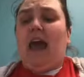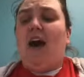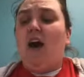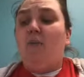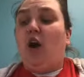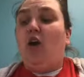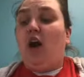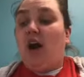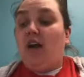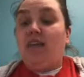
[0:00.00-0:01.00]

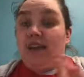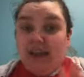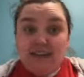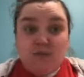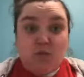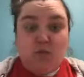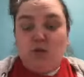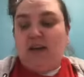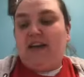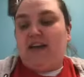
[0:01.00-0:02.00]
Our next
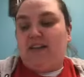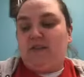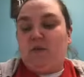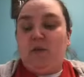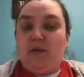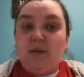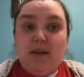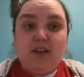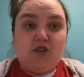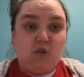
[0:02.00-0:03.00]
rule is we want to
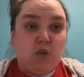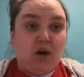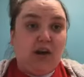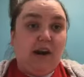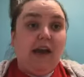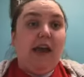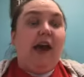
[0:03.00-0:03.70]
make sure